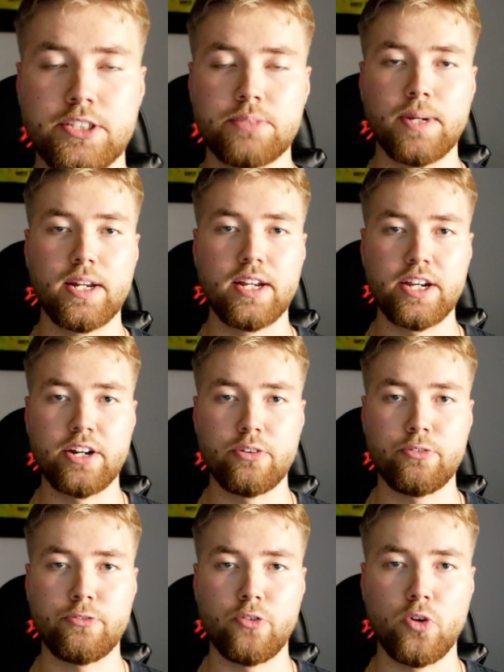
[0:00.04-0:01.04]
It's Pelle
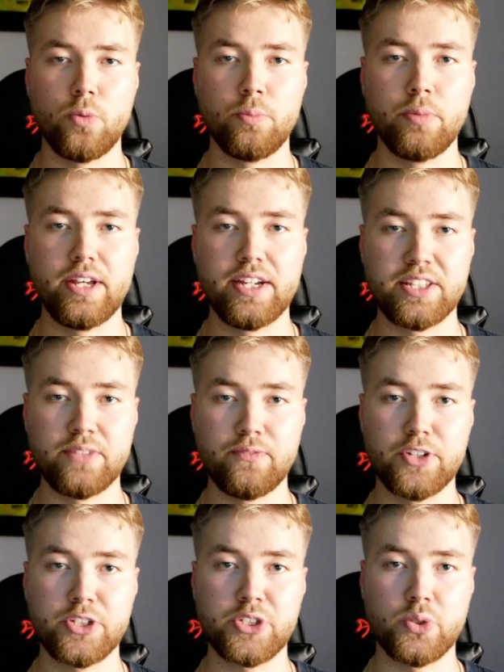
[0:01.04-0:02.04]
here from
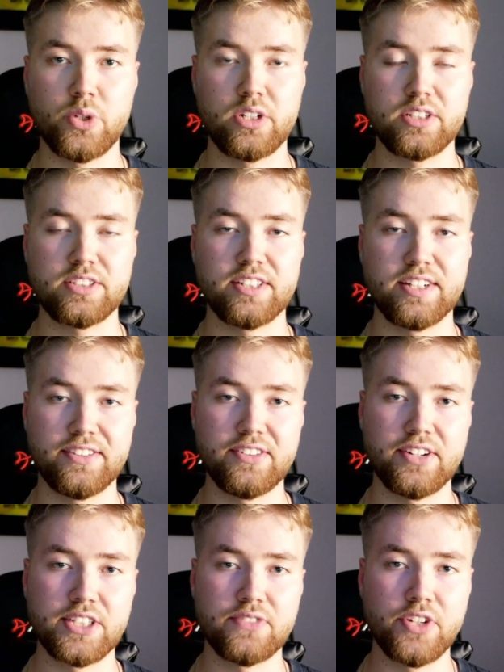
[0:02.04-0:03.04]
Editing Visuals, and in
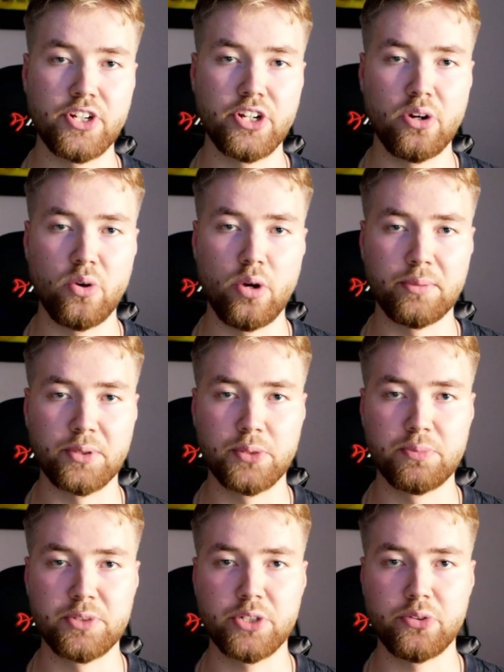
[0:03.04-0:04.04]
today's video I'm
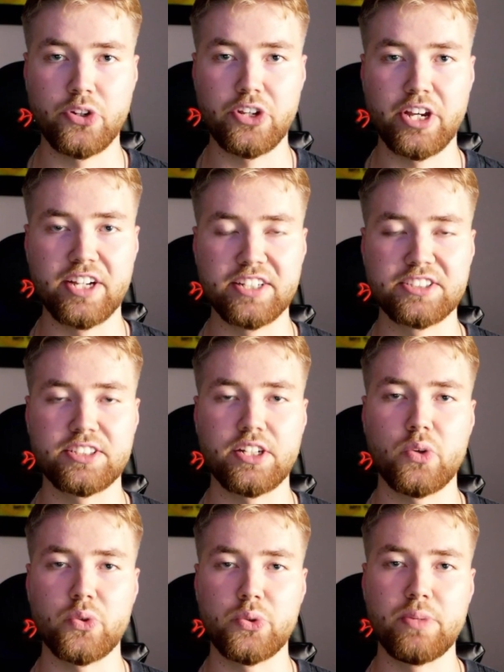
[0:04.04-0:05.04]
going to be showing you guys
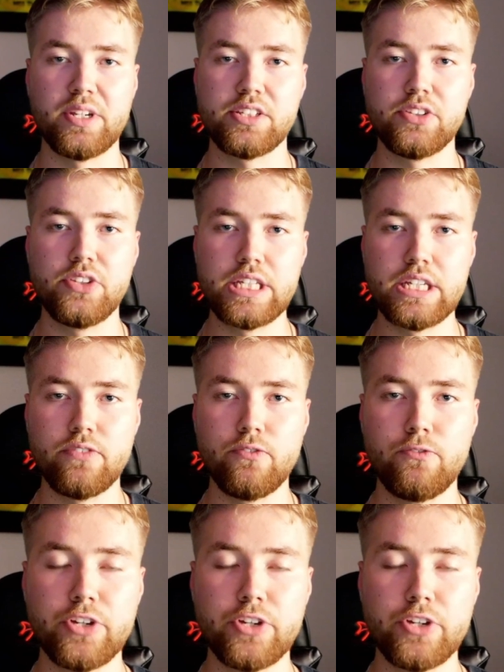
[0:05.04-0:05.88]
how to make the